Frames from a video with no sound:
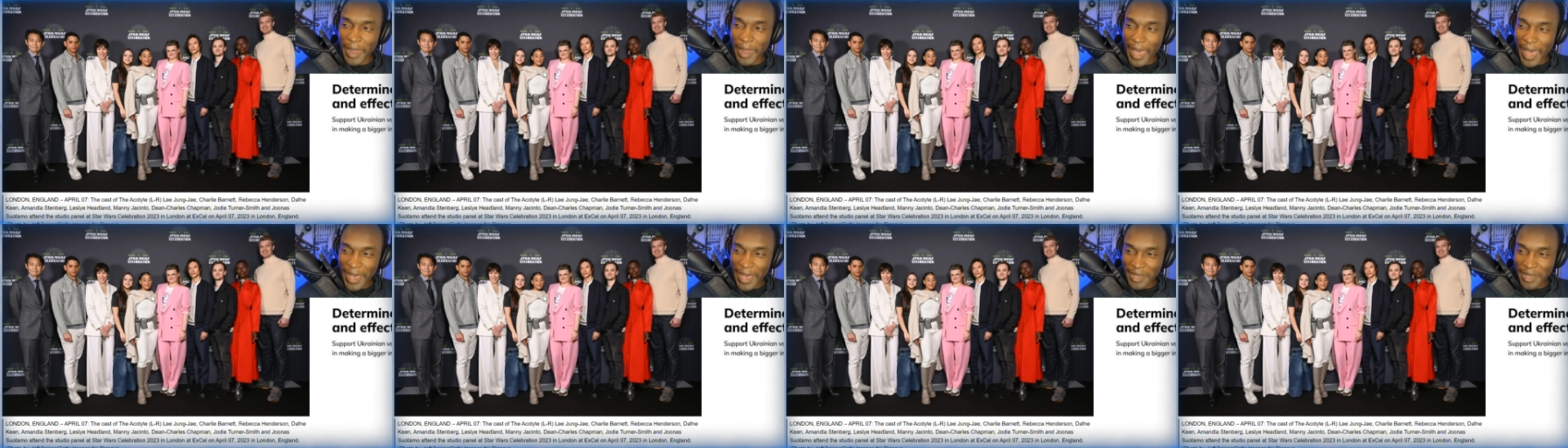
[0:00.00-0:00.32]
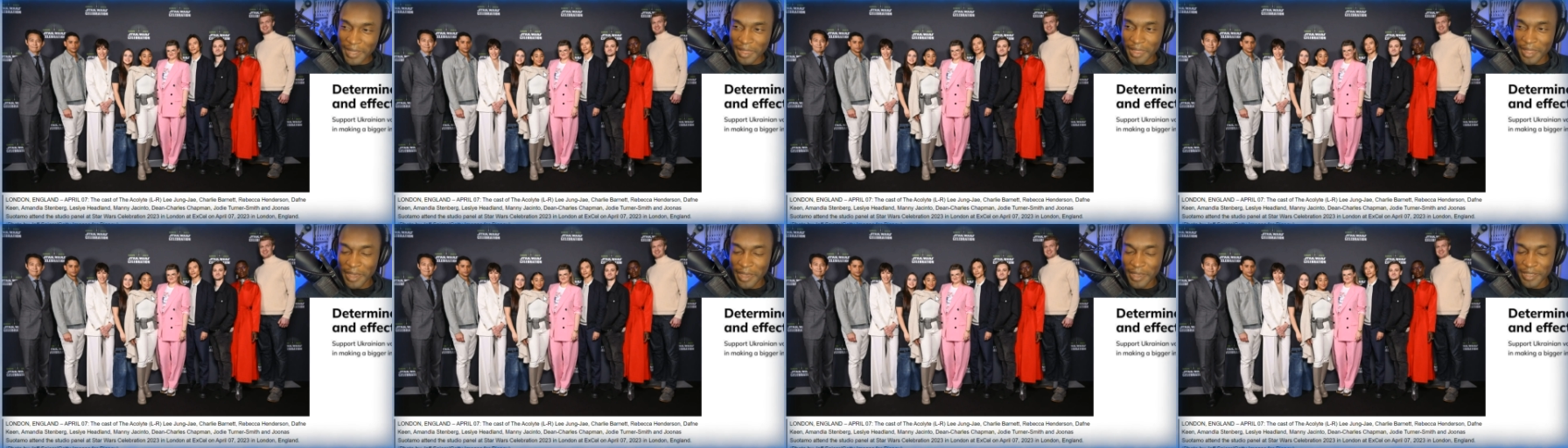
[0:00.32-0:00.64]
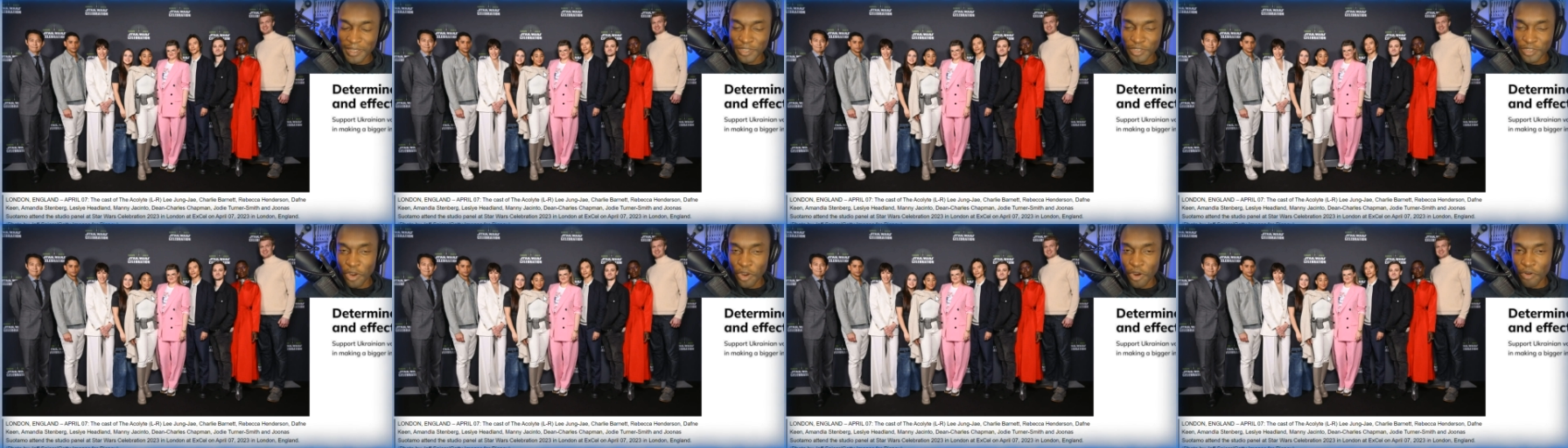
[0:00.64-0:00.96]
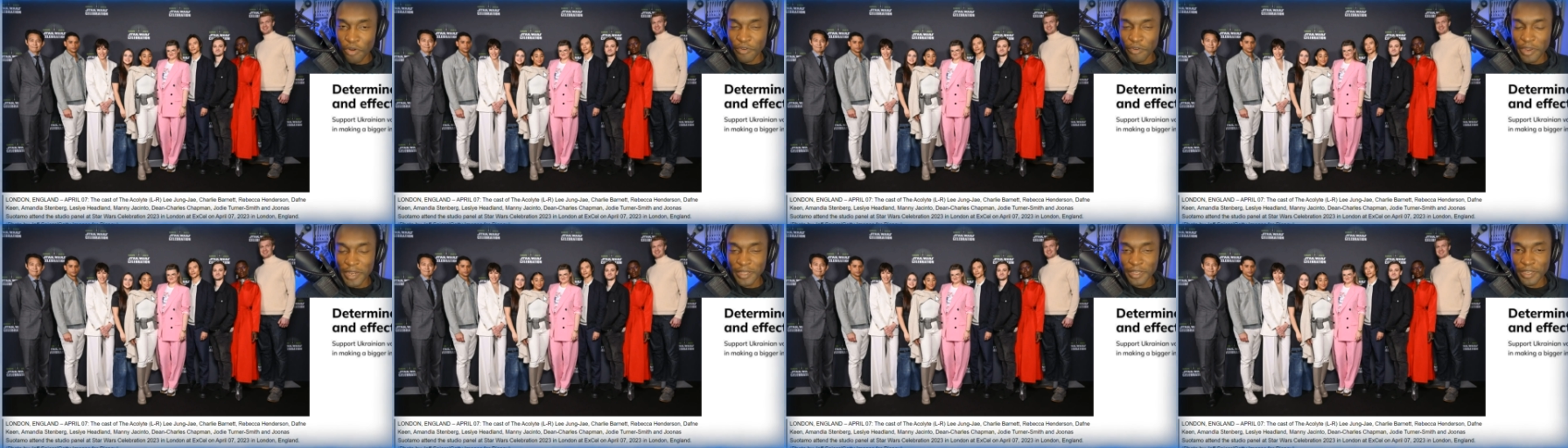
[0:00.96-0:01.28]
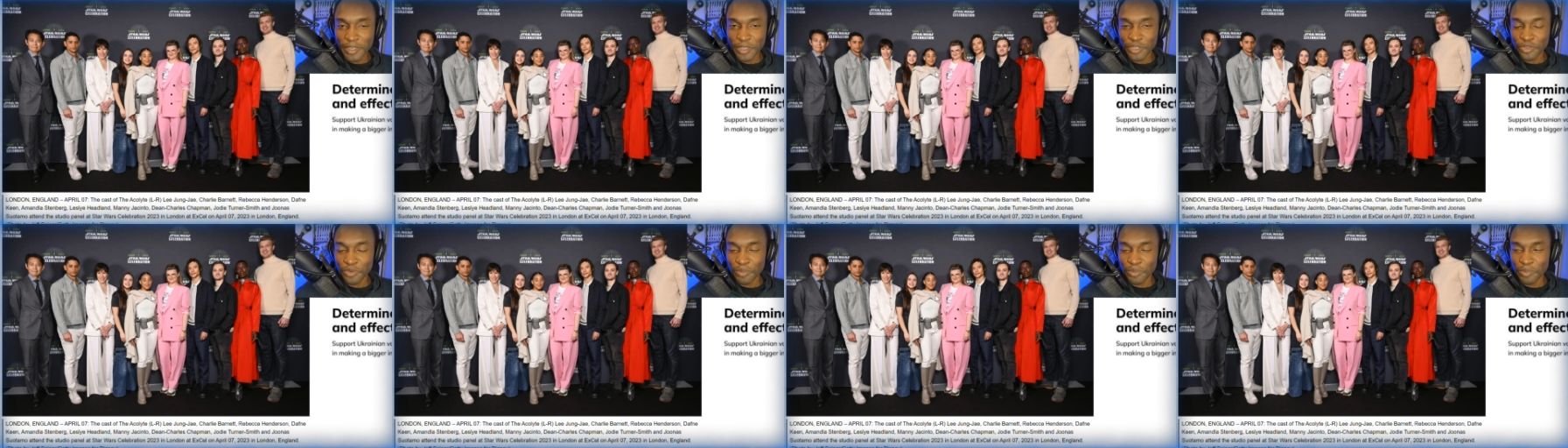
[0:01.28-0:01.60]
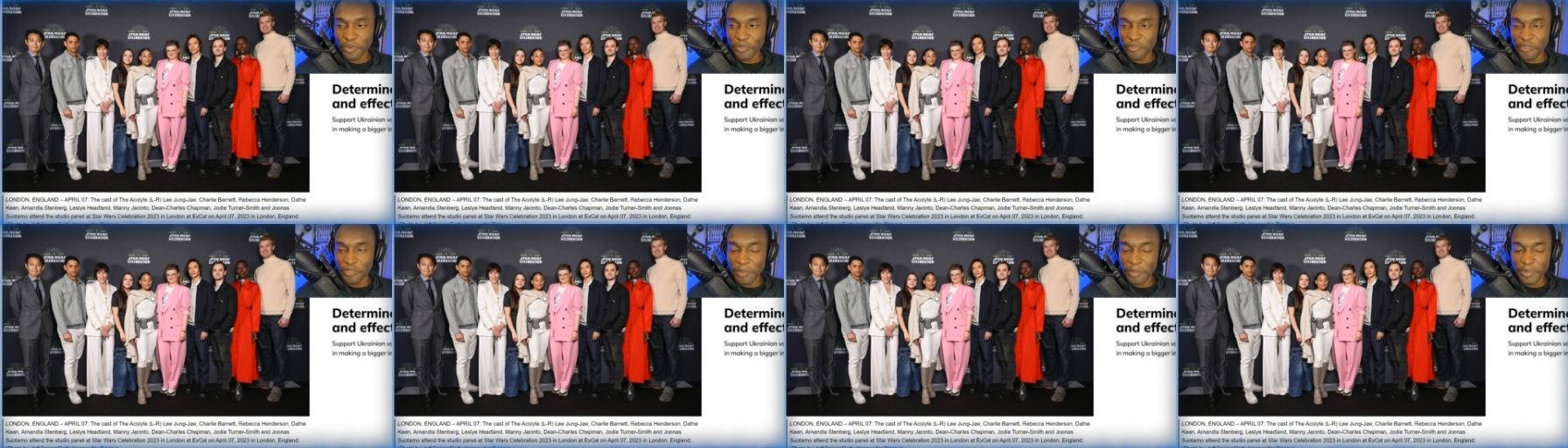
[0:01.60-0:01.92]
Acolyte is already a super
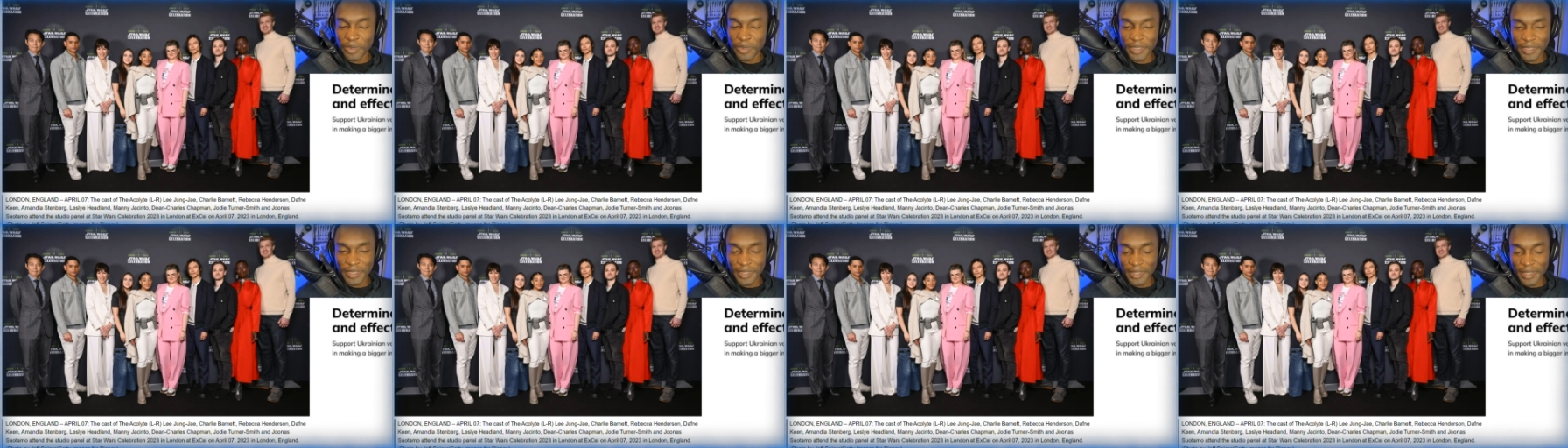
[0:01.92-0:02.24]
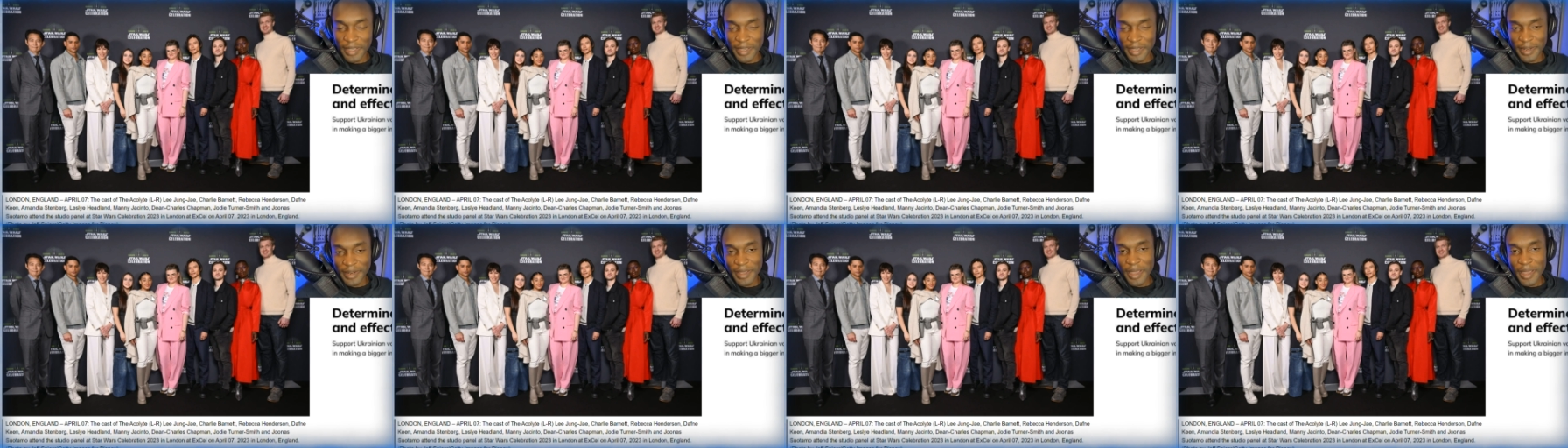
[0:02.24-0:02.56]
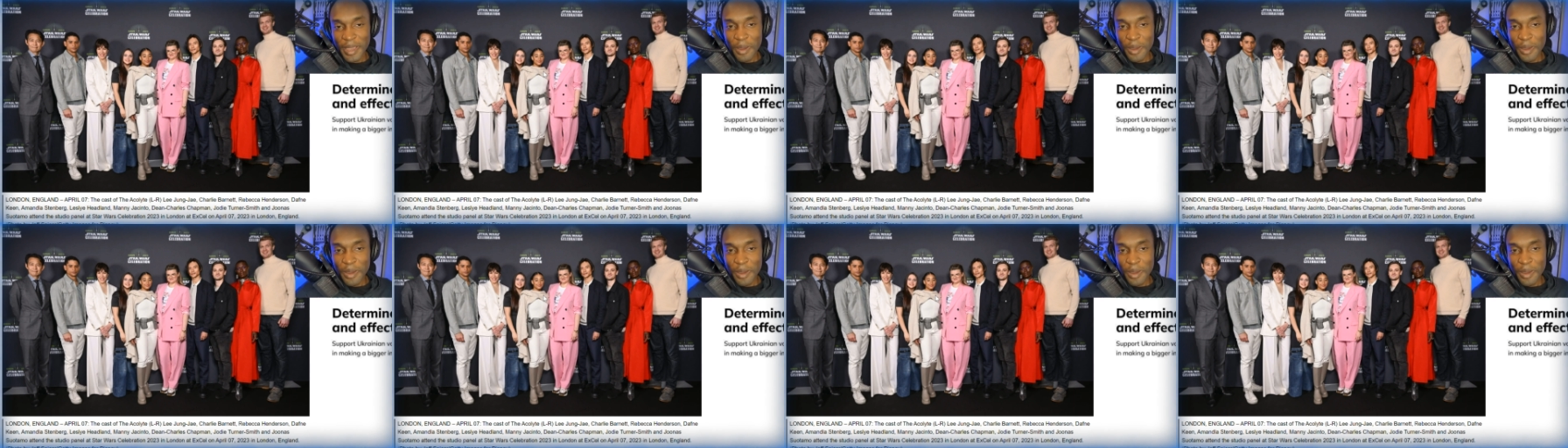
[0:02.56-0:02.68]
feminist-led